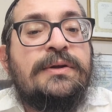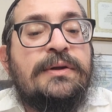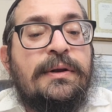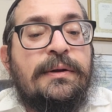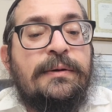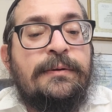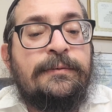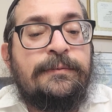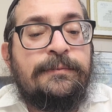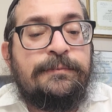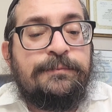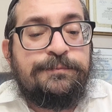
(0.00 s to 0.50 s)

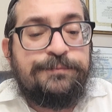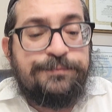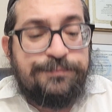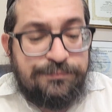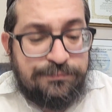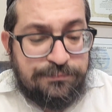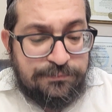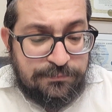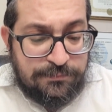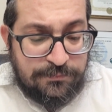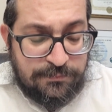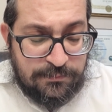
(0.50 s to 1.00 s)

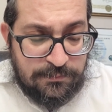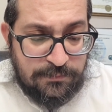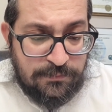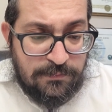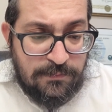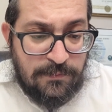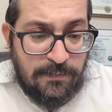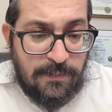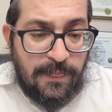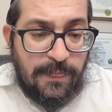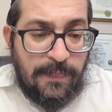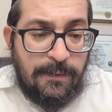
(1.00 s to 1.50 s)

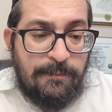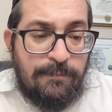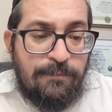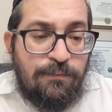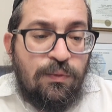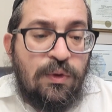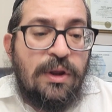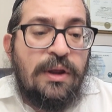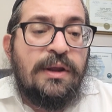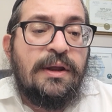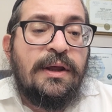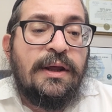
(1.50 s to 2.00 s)

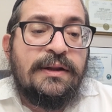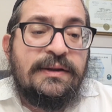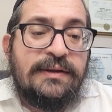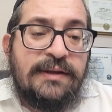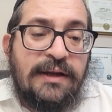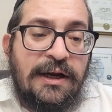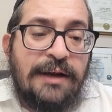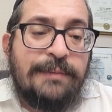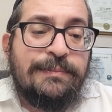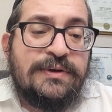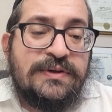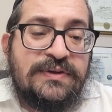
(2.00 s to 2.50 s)
And
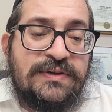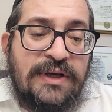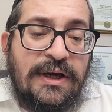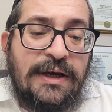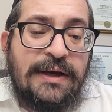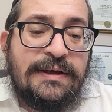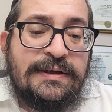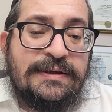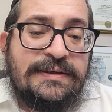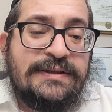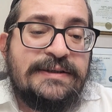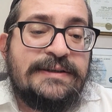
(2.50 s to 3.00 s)
the Rebbe
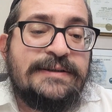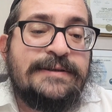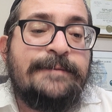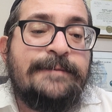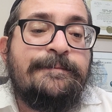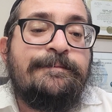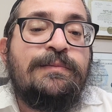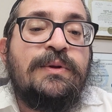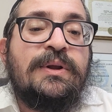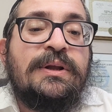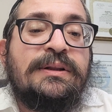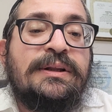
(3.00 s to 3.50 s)
says
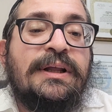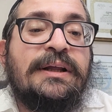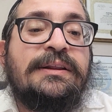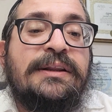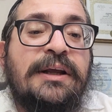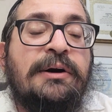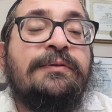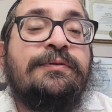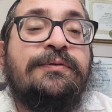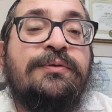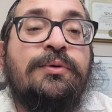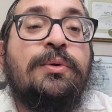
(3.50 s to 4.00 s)
that
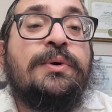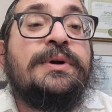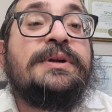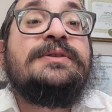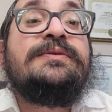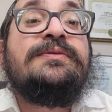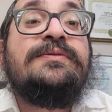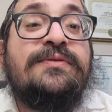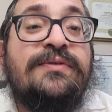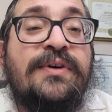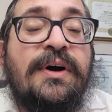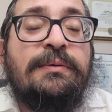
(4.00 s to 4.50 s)
therefore it's
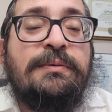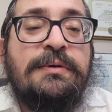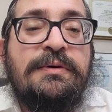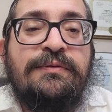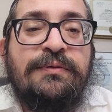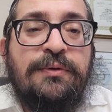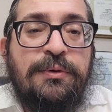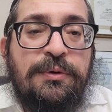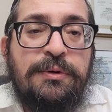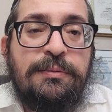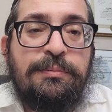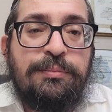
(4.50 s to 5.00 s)
very,
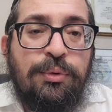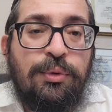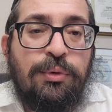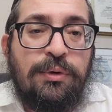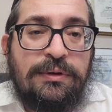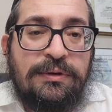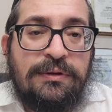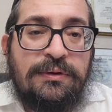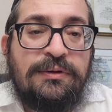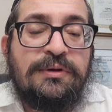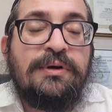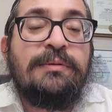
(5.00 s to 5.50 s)
very
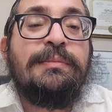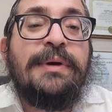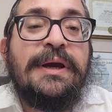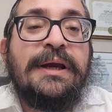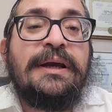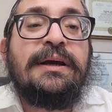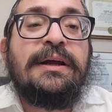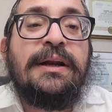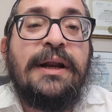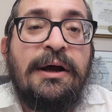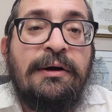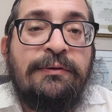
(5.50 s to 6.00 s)
important to
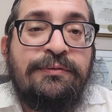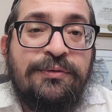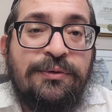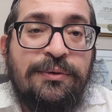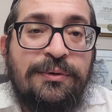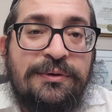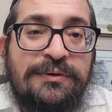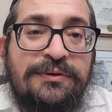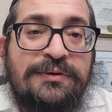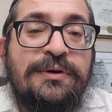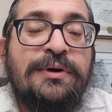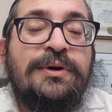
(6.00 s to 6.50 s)
make an
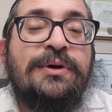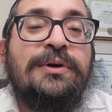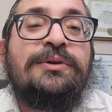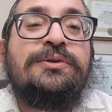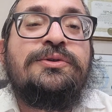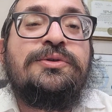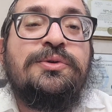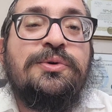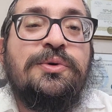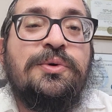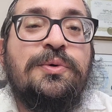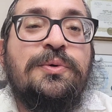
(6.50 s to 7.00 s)
effort
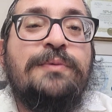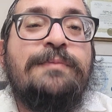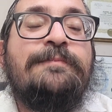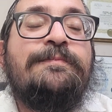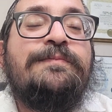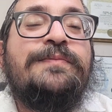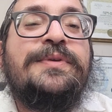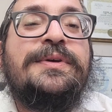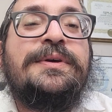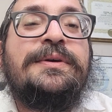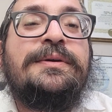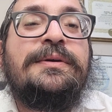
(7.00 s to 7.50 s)
to
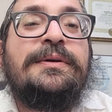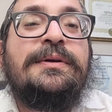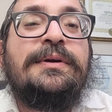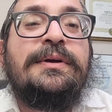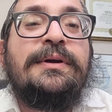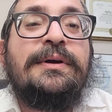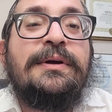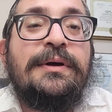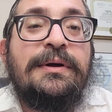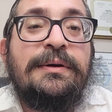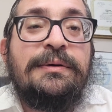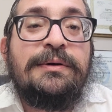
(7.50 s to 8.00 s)

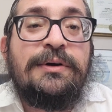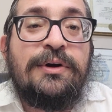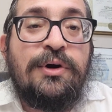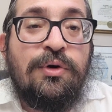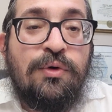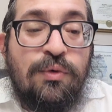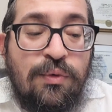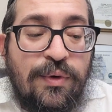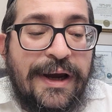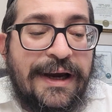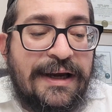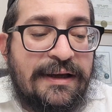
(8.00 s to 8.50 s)

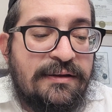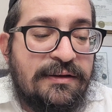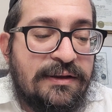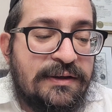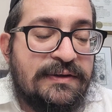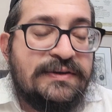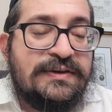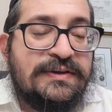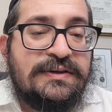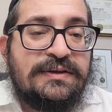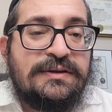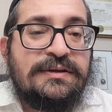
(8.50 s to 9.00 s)
correct
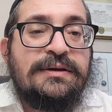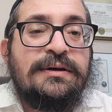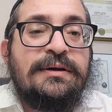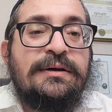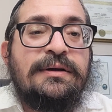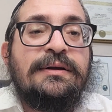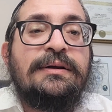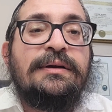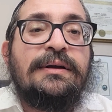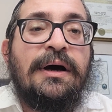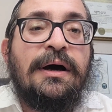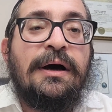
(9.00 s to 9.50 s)
this
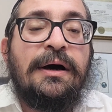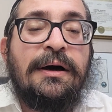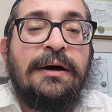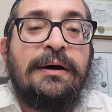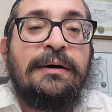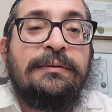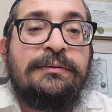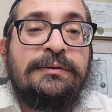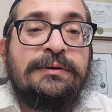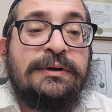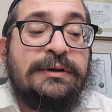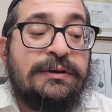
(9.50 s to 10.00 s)

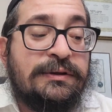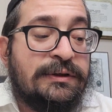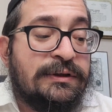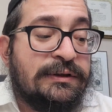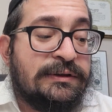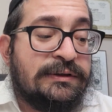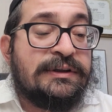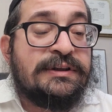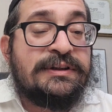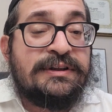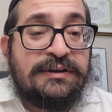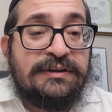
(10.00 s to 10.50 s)

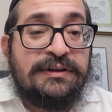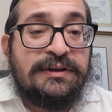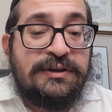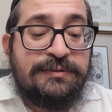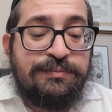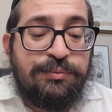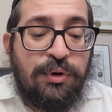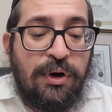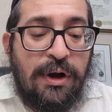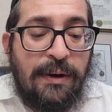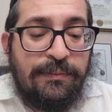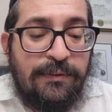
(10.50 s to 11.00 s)
this
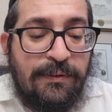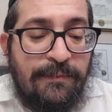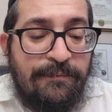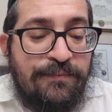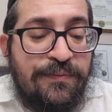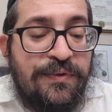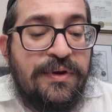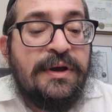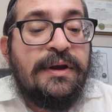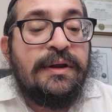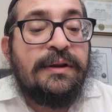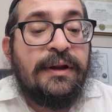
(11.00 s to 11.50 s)
problem.
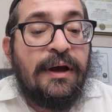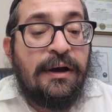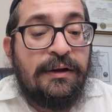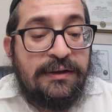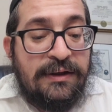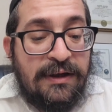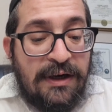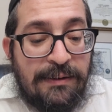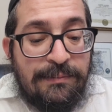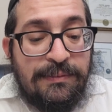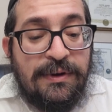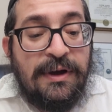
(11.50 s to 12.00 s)
Now
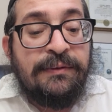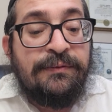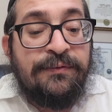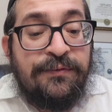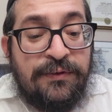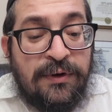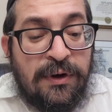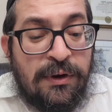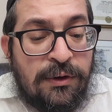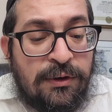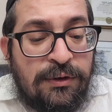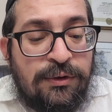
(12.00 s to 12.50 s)
the Rebbe
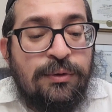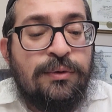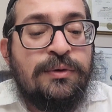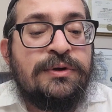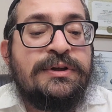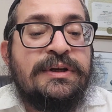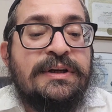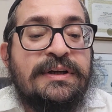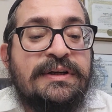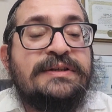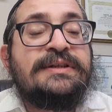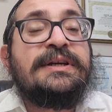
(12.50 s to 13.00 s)
concludes
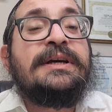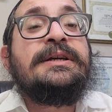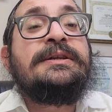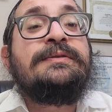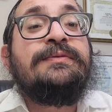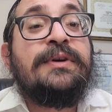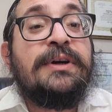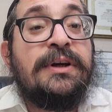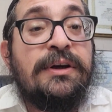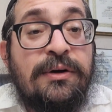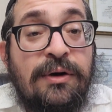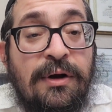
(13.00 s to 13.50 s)
and he says,
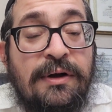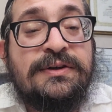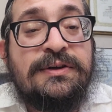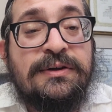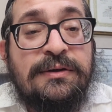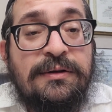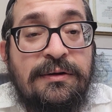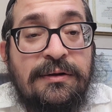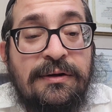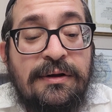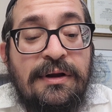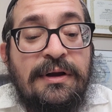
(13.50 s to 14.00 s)
"V'hi
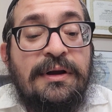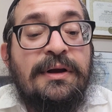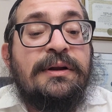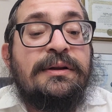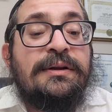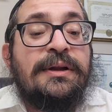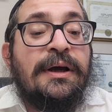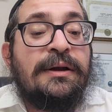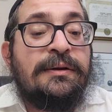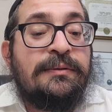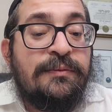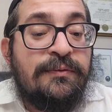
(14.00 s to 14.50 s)
ratzon,"
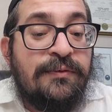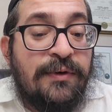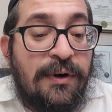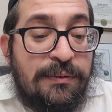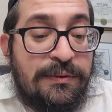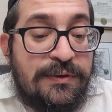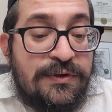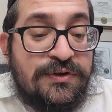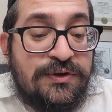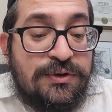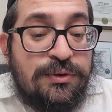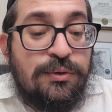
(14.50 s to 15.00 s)
that
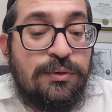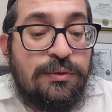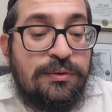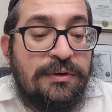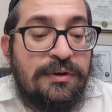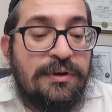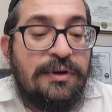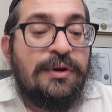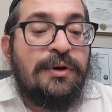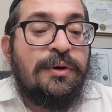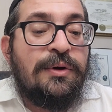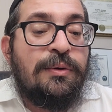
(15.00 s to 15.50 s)
very
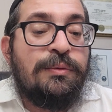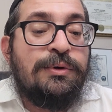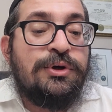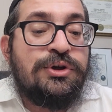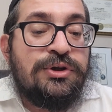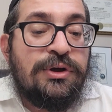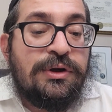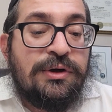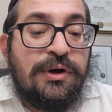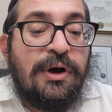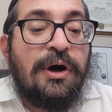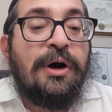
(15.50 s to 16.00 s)
soon we
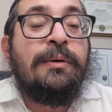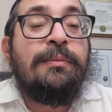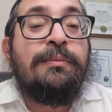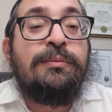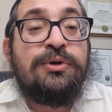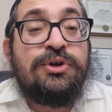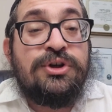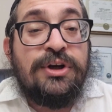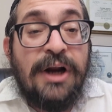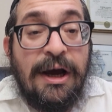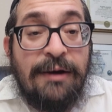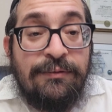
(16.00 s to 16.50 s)
should
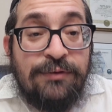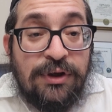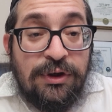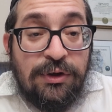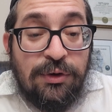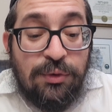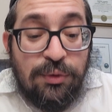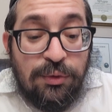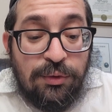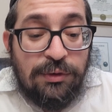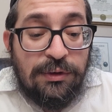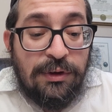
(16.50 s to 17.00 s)
have the
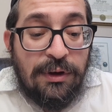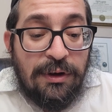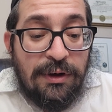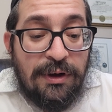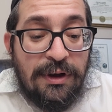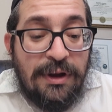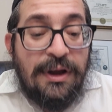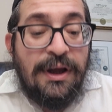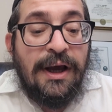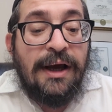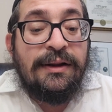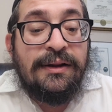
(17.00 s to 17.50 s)
Geula,
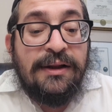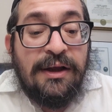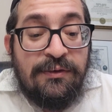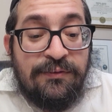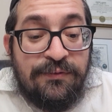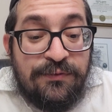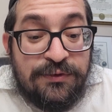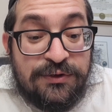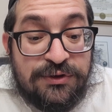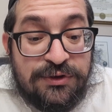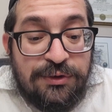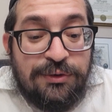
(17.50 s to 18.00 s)
and
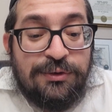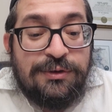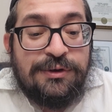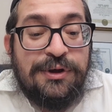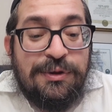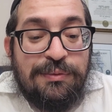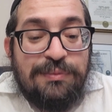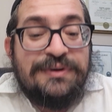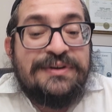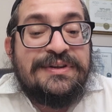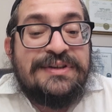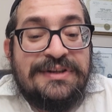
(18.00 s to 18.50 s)
then
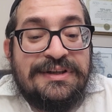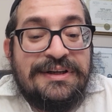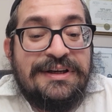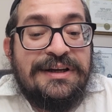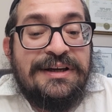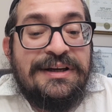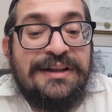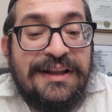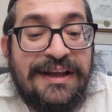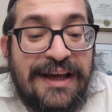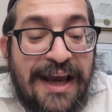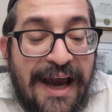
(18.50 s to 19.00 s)
certainly we'll
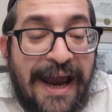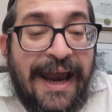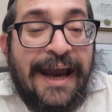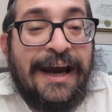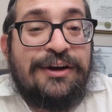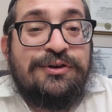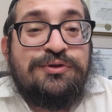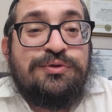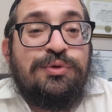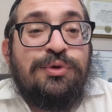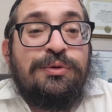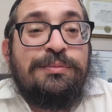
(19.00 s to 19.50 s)
see the
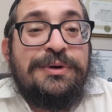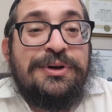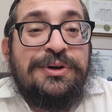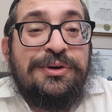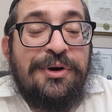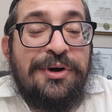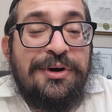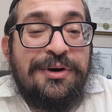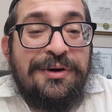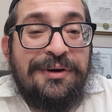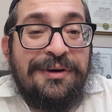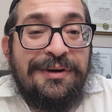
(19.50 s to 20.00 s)
actual
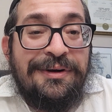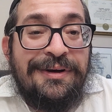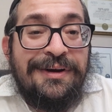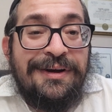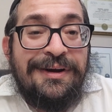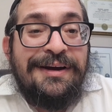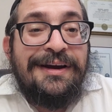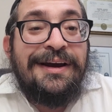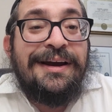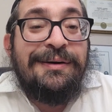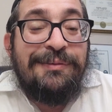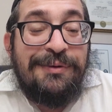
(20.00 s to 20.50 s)
menorah.
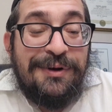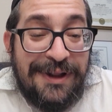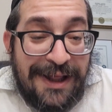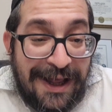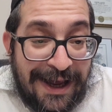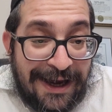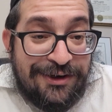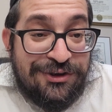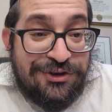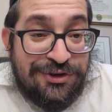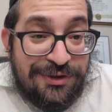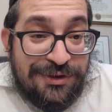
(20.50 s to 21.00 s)
It will
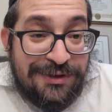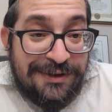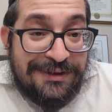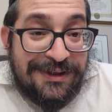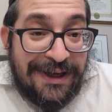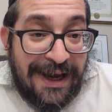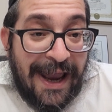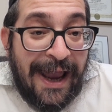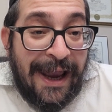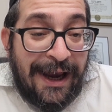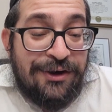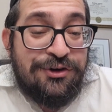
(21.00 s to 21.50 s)

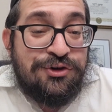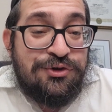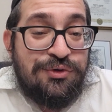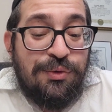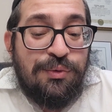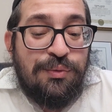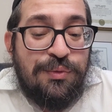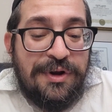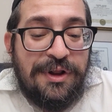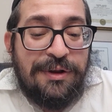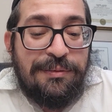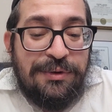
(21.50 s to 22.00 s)
the actual
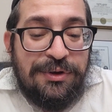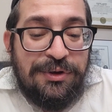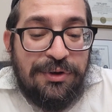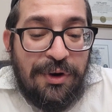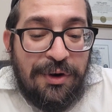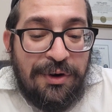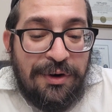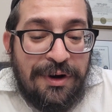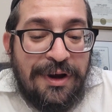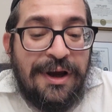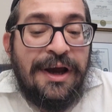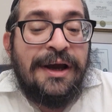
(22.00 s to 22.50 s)
real
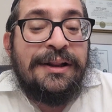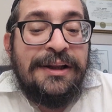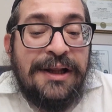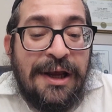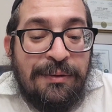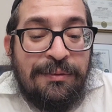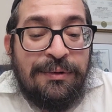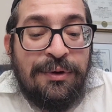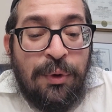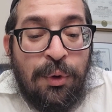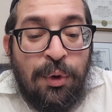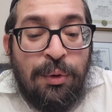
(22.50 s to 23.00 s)
menorah, and then
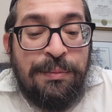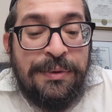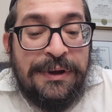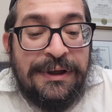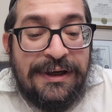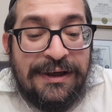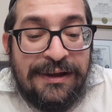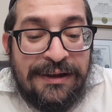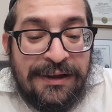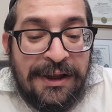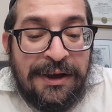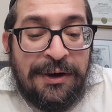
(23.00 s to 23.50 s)
it will all be
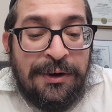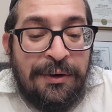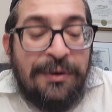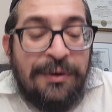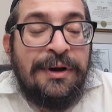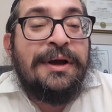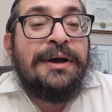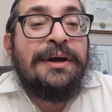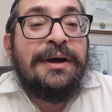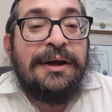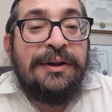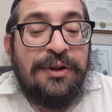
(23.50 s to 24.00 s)
clear
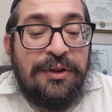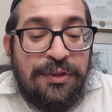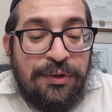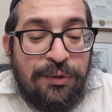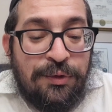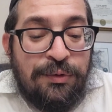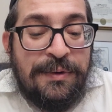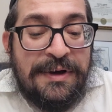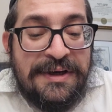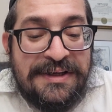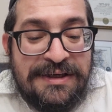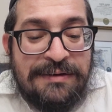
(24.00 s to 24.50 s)
in the
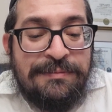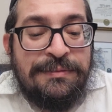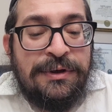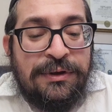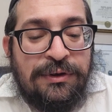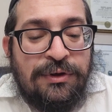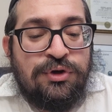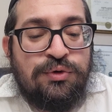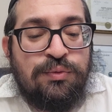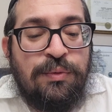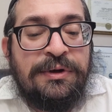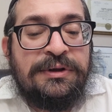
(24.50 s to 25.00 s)
third Beis
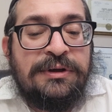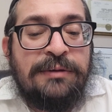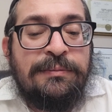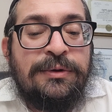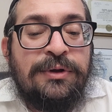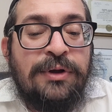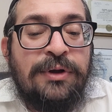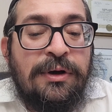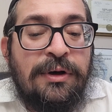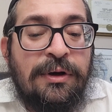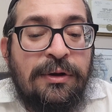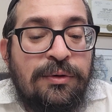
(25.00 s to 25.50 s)
Hamikdash what the
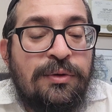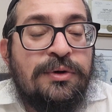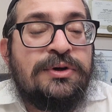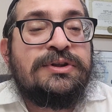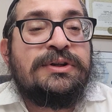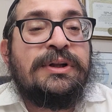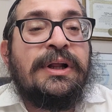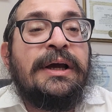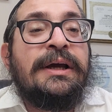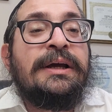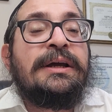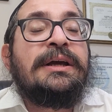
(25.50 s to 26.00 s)
menorah looks
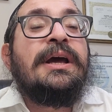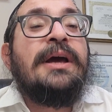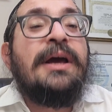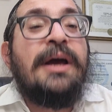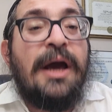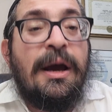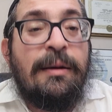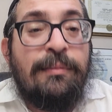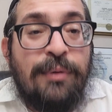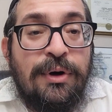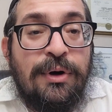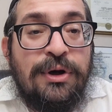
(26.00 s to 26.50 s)
like,
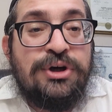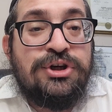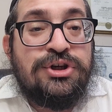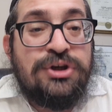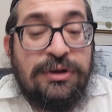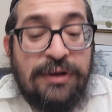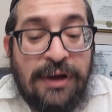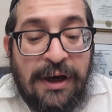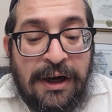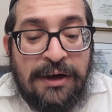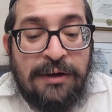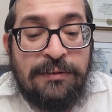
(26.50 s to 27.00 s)
and Moshe
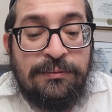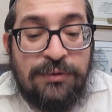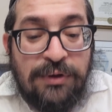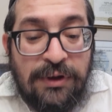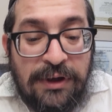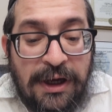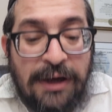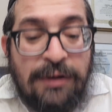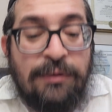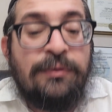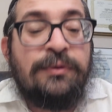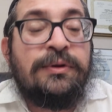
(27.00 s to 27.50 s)
and Aaron
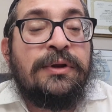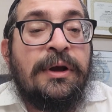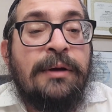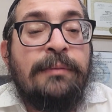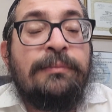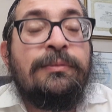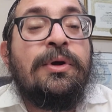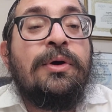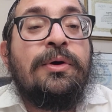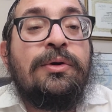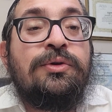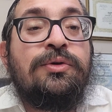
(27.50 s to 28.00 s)
together with
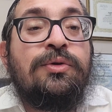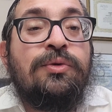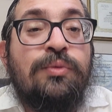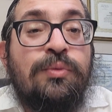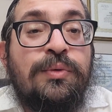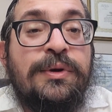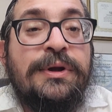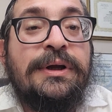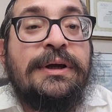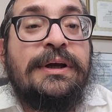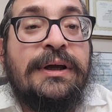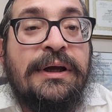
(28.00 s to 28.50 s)
them to
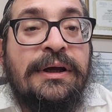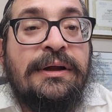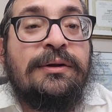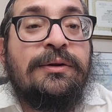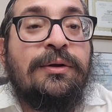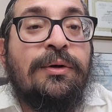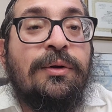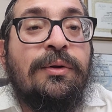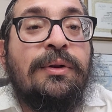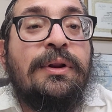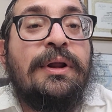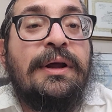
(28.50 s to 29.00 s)

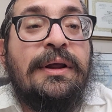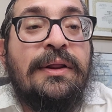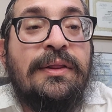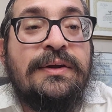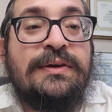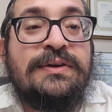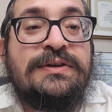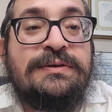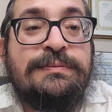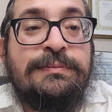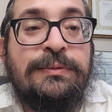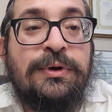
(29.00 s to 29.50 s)
rekindle
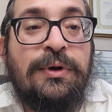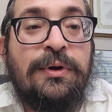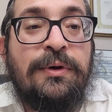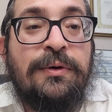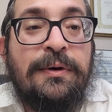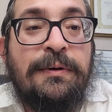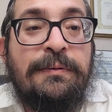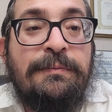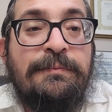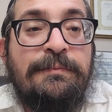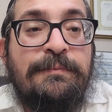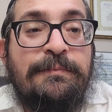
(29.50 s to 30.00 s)
this menorah.